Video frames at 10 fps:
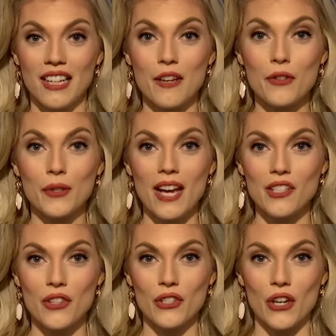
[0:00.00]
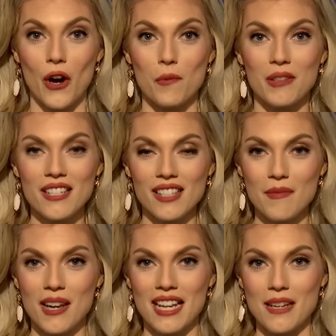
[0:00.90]
If you liked the show, please send
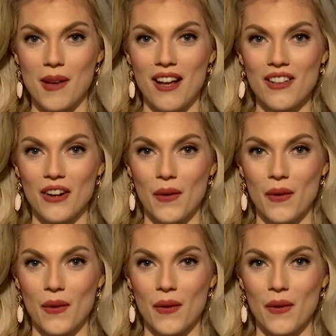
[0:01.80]
me an email at